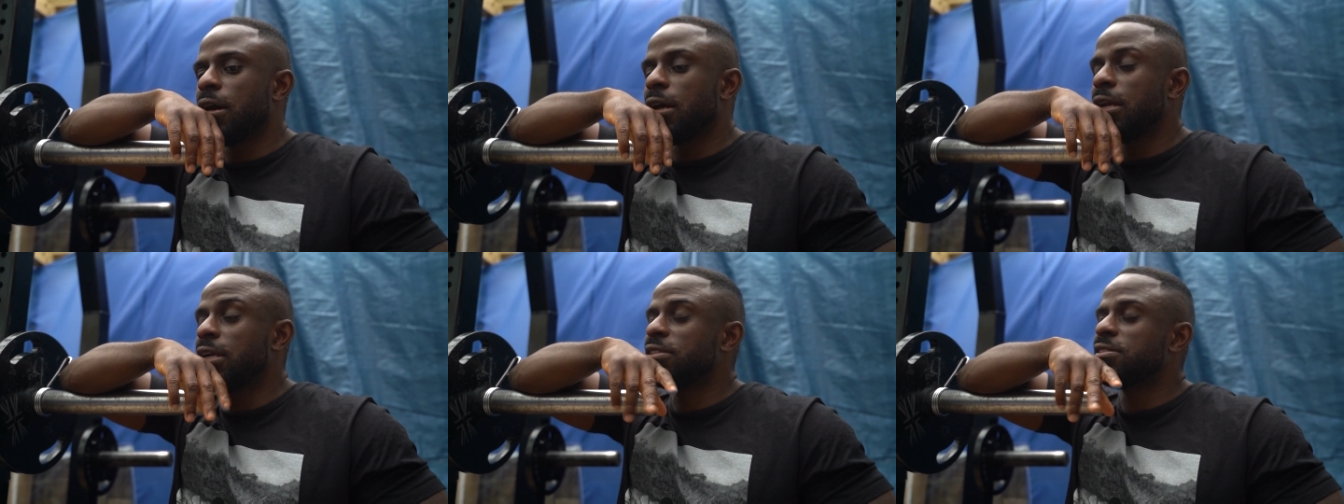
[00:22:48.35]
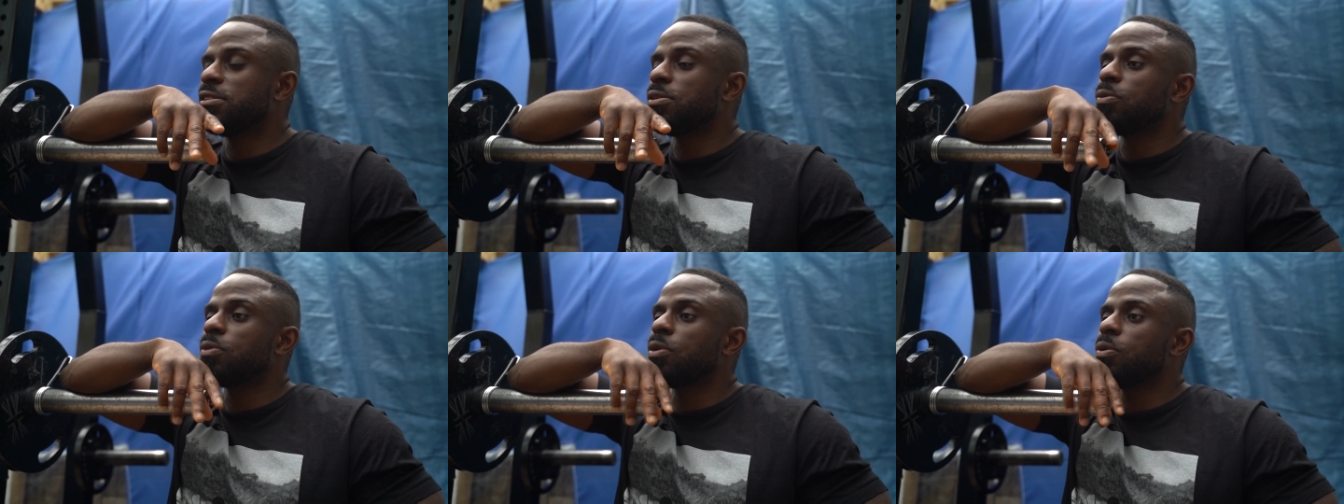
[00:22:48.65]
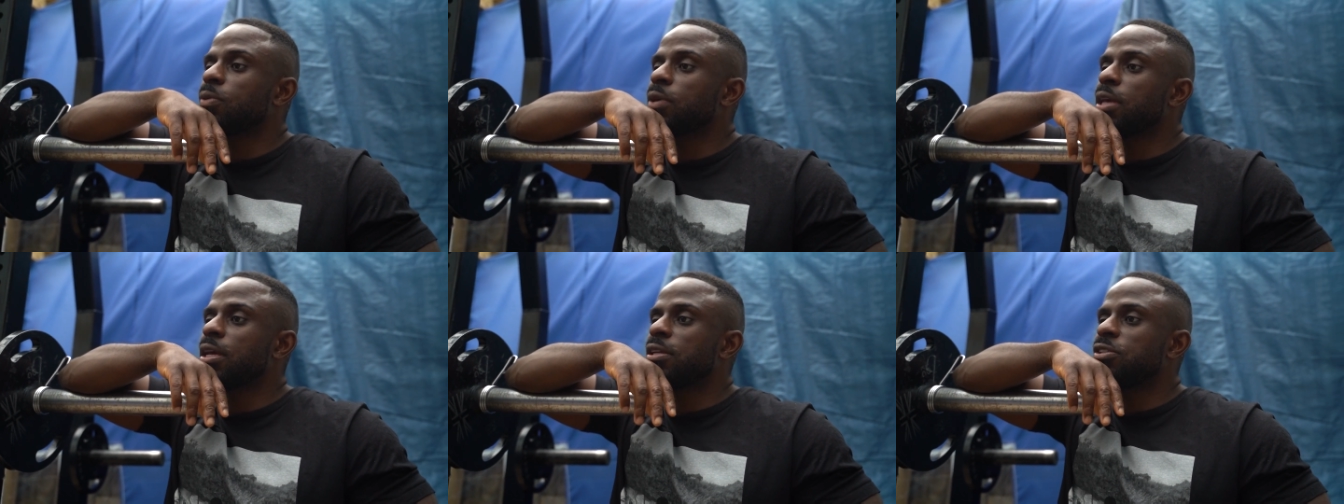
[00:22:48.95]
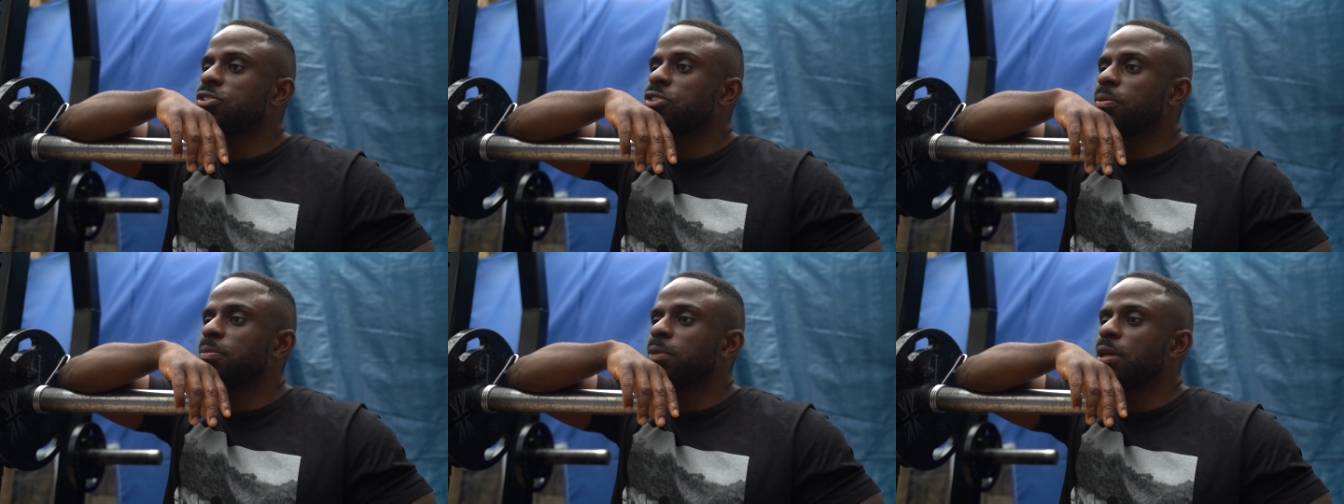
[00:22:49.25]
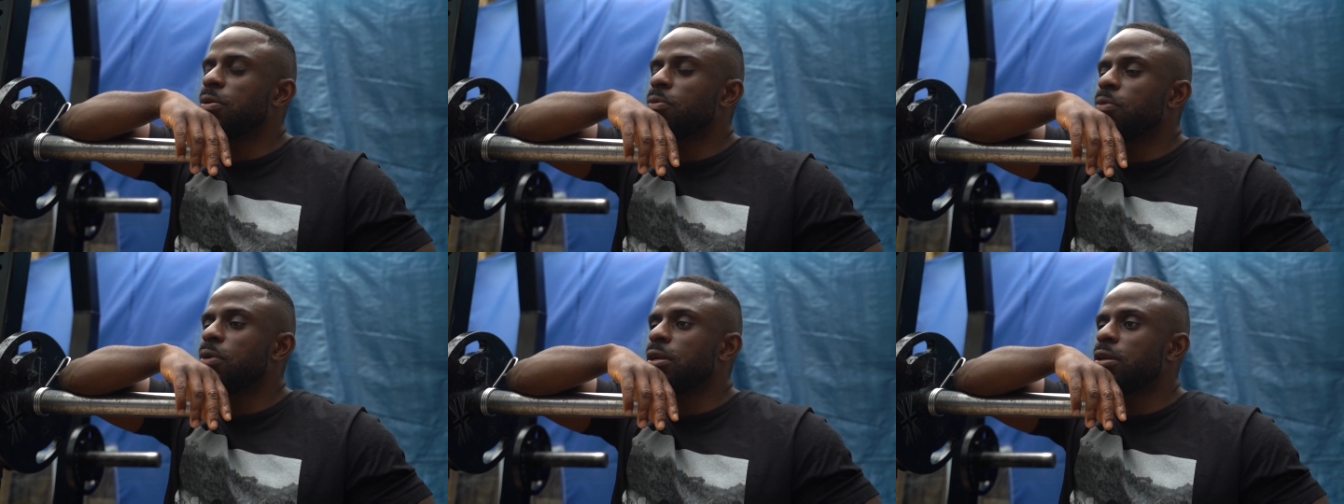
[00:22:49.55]
and they still don't get the job
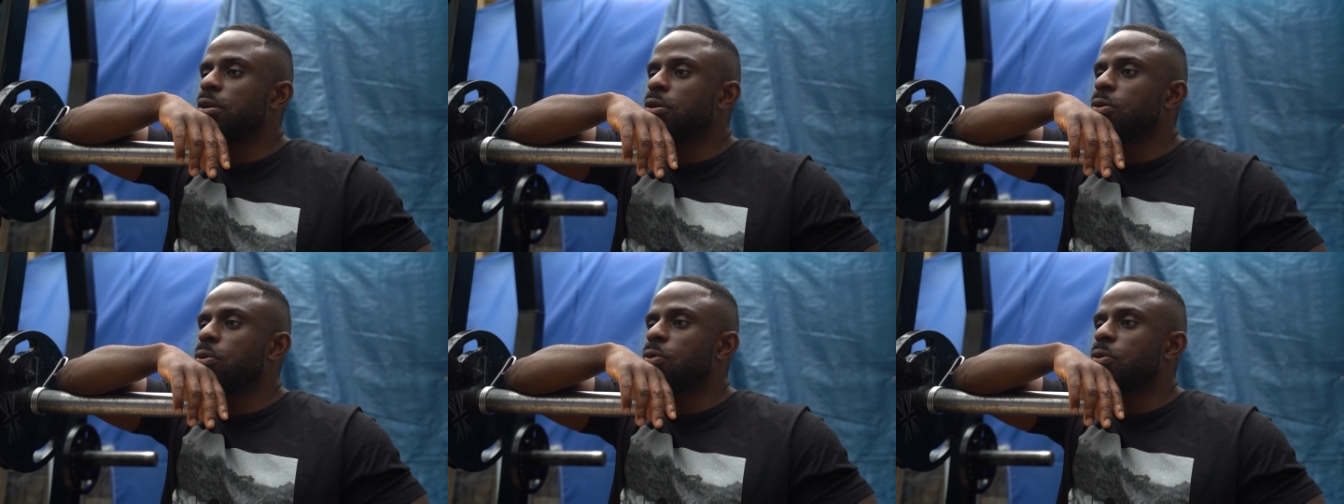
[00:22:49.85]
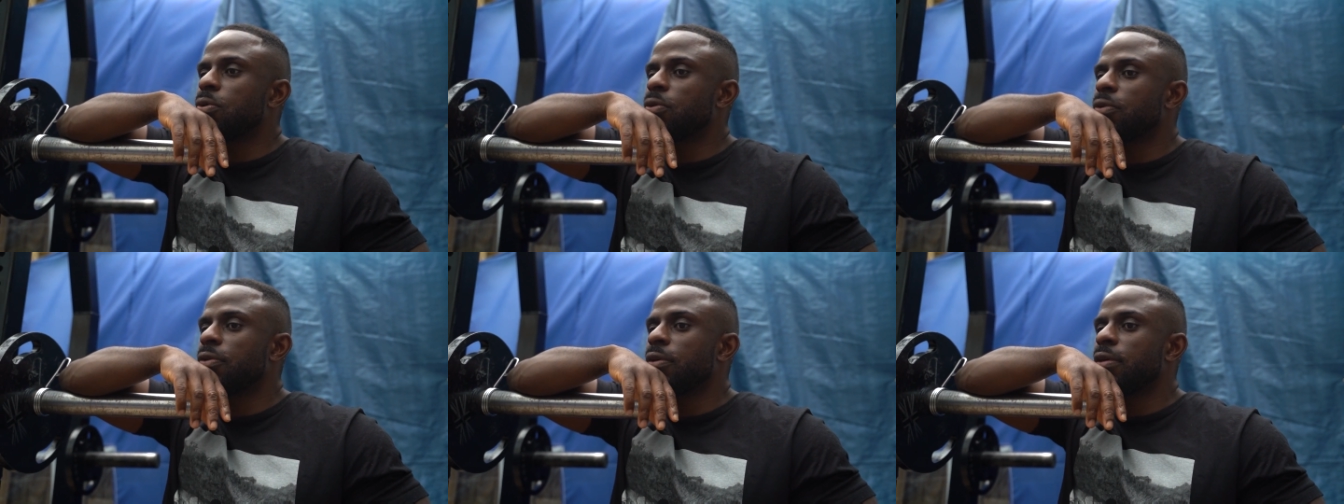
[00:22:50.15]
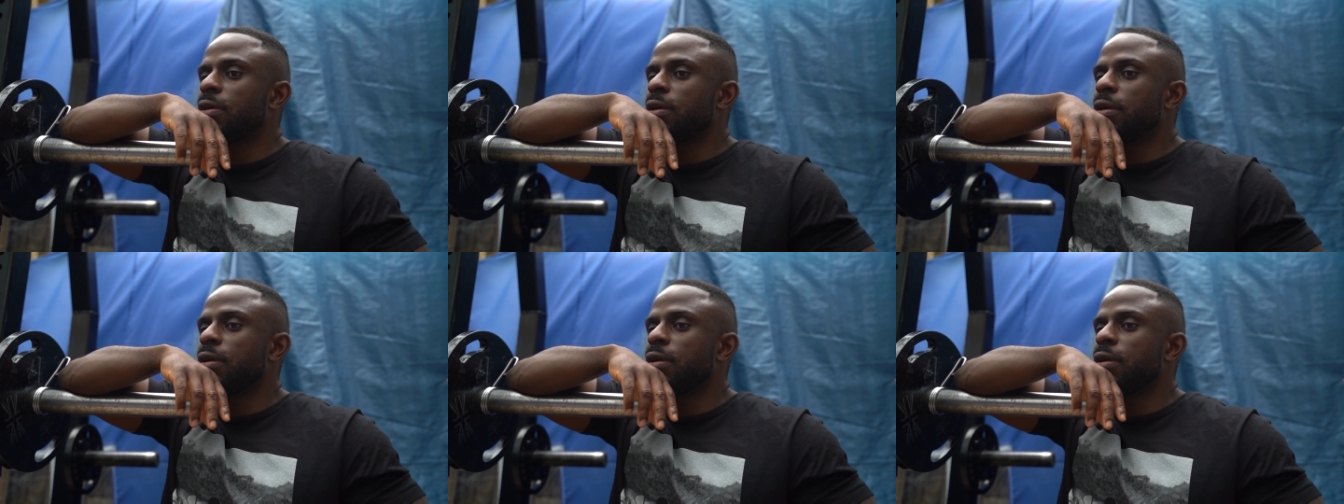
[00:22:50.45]
they mm-hmm. want. Or